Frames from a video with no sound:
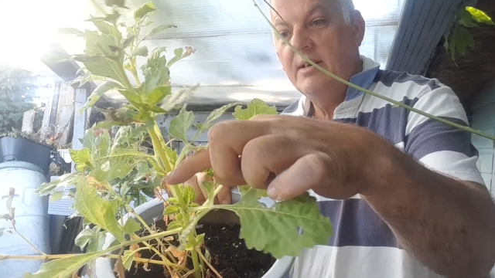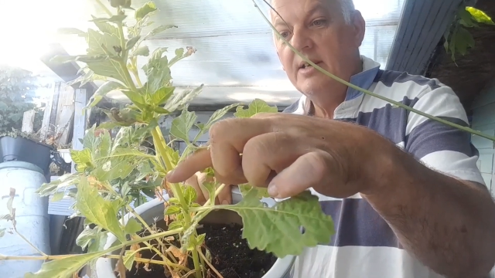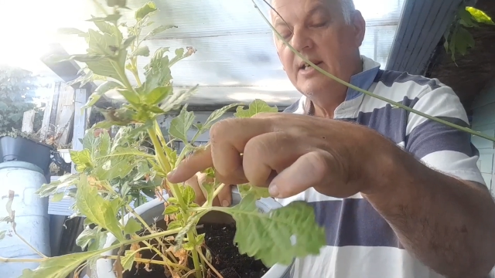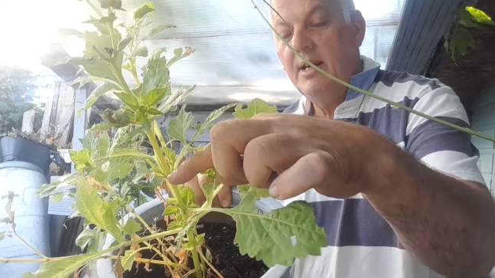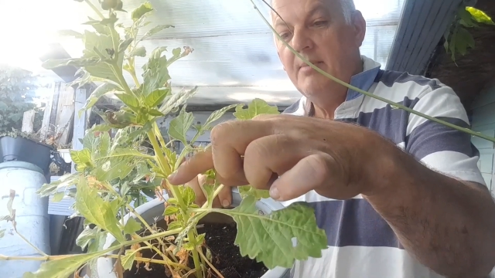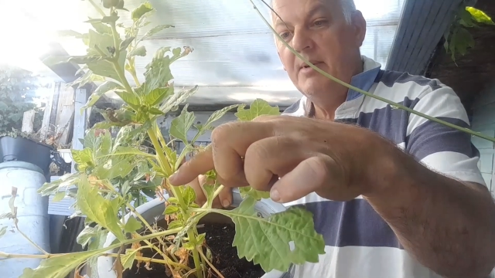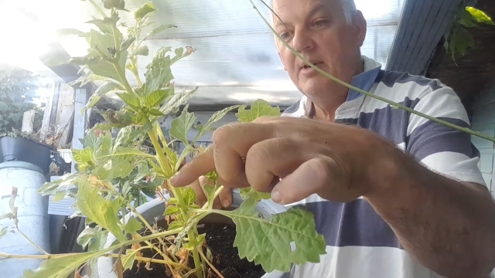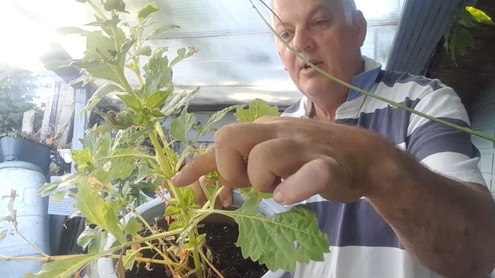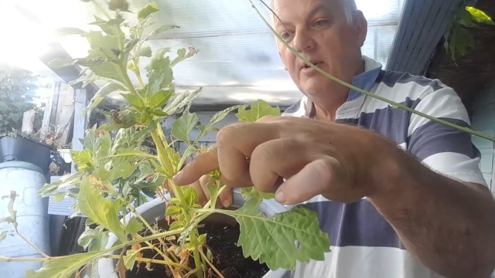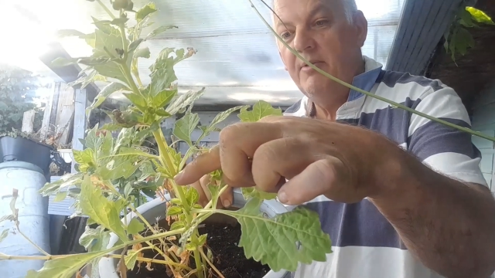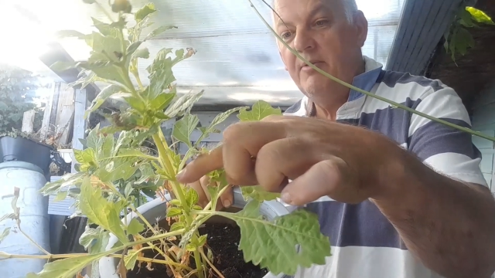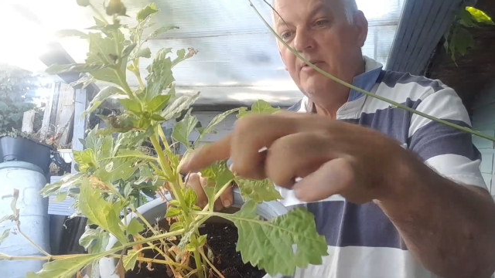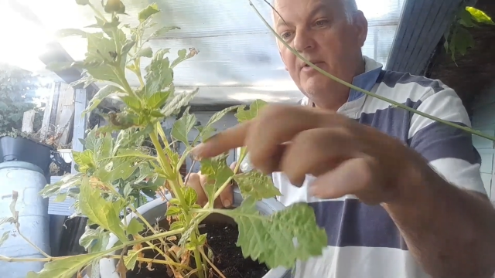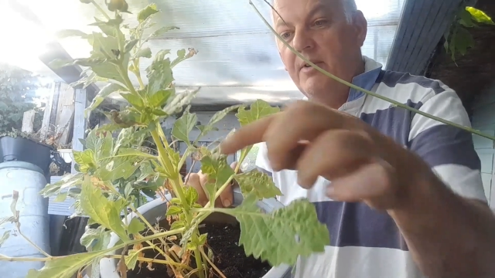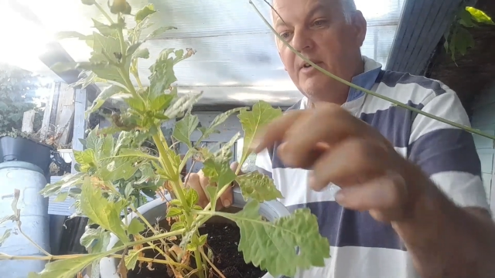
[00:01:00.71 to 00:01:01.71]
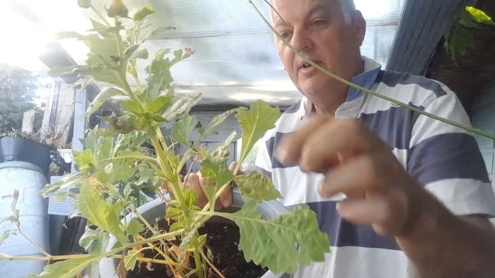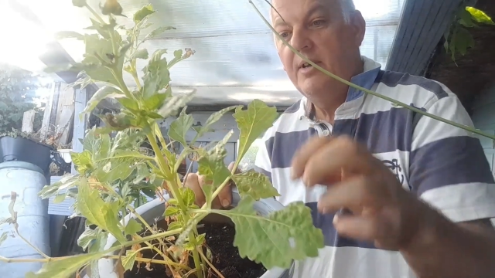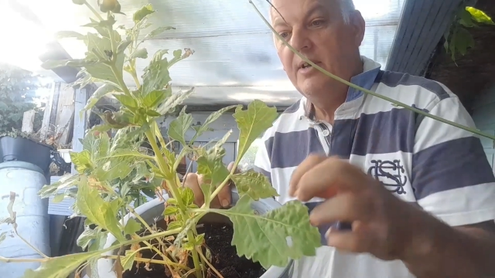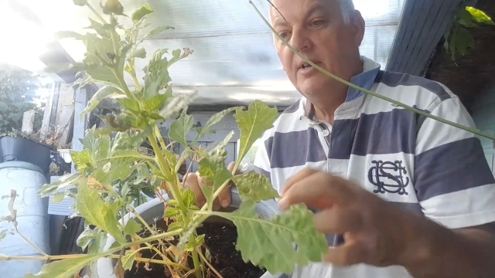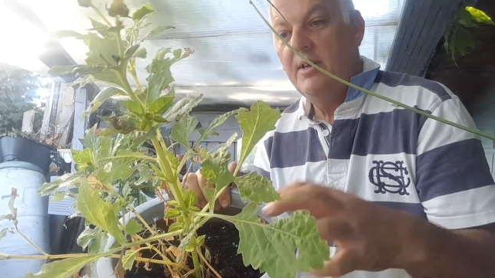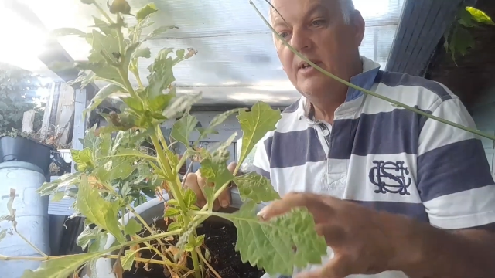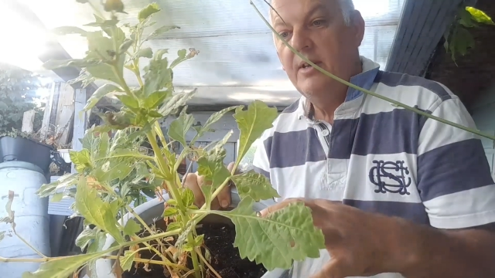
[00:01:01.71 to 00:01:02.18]
coming off
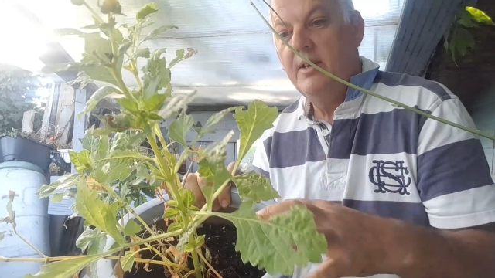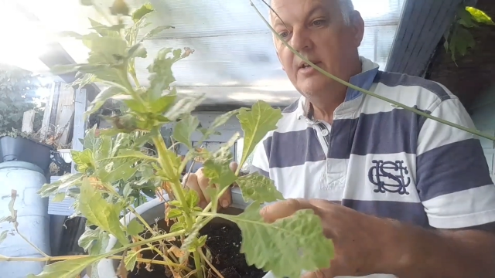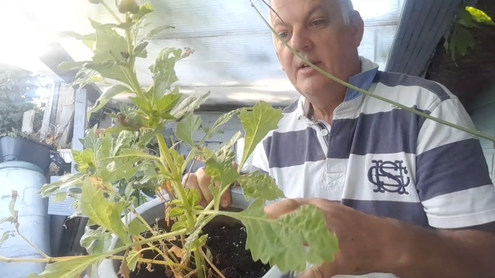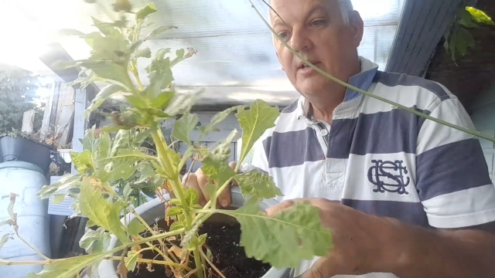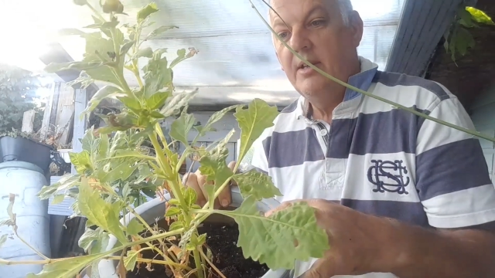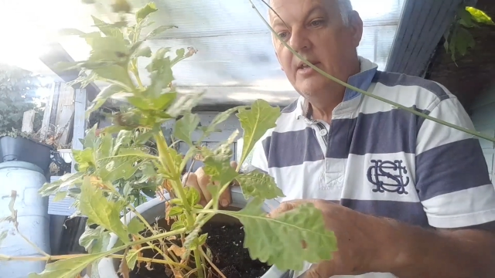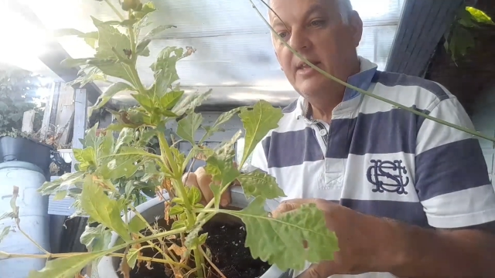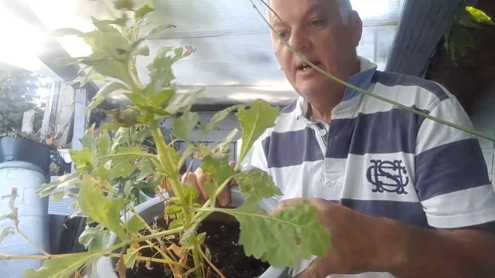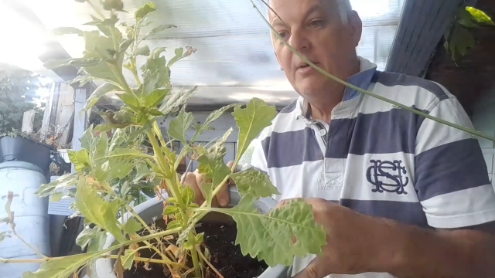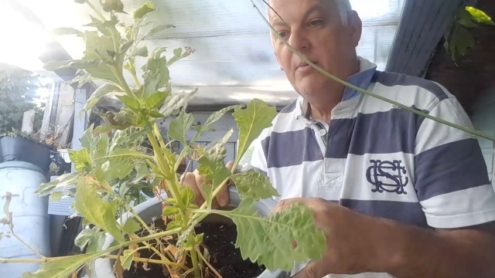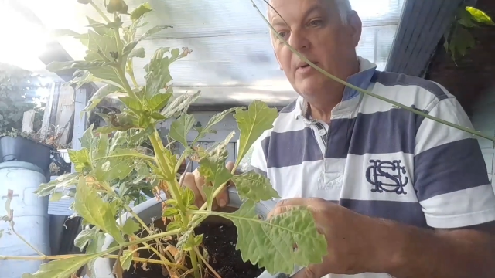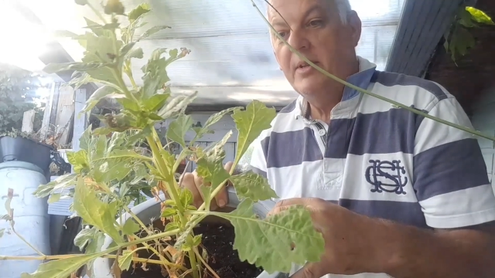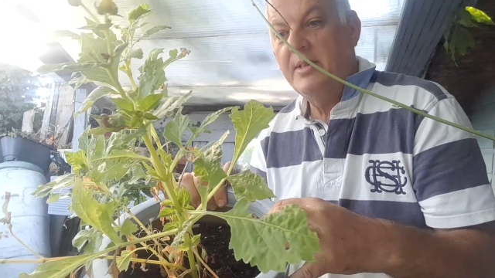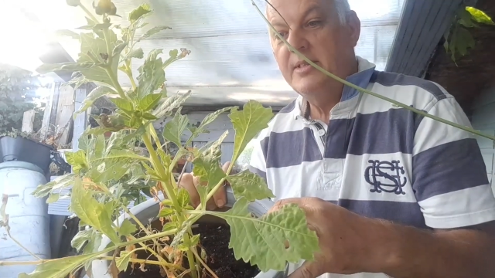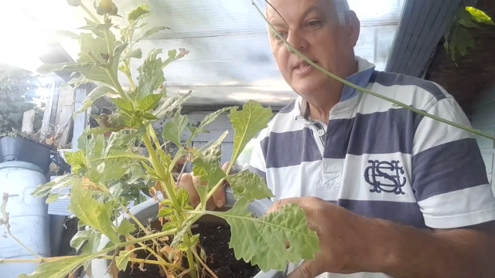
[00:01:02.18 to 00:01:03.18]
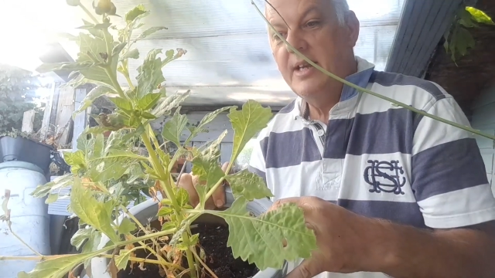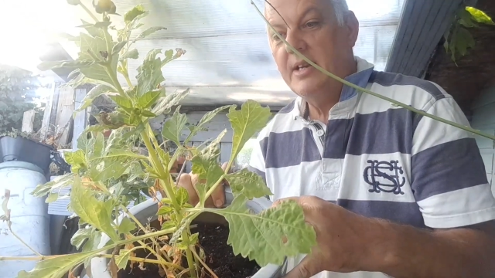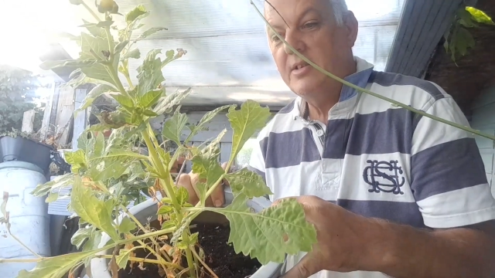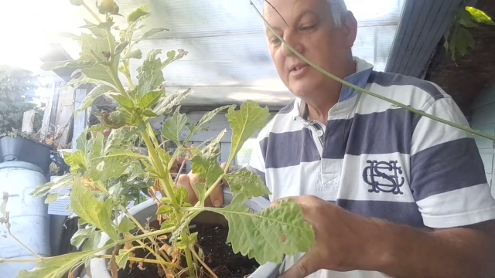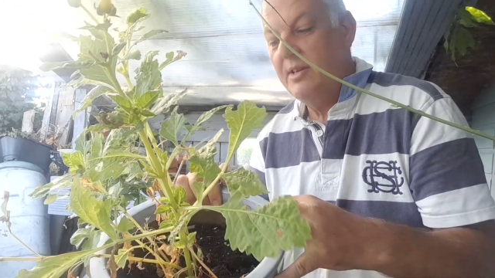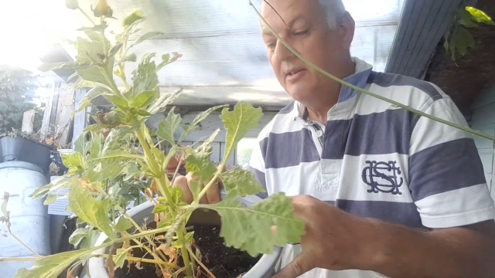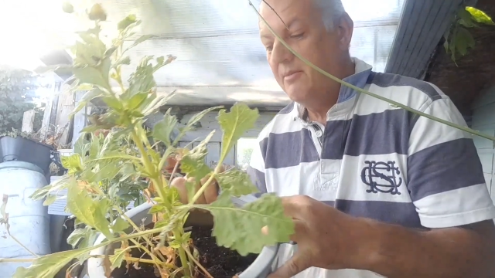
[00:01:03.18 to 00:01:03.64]
that one
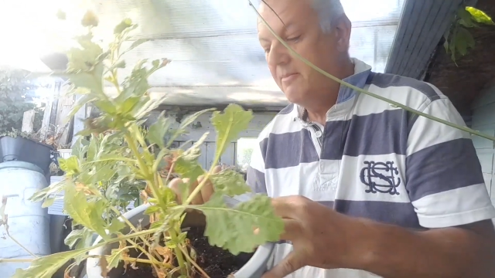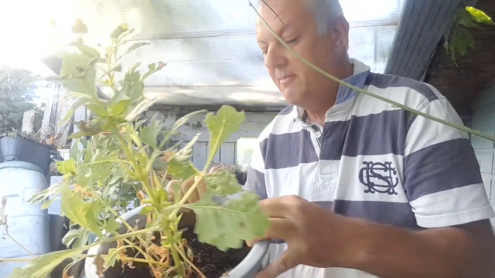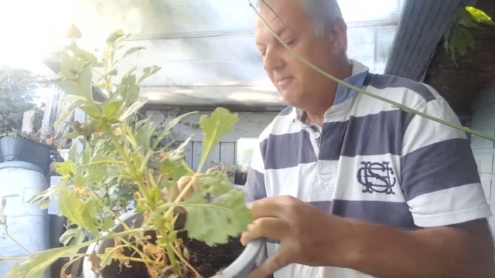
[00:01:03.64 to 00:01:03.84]
section.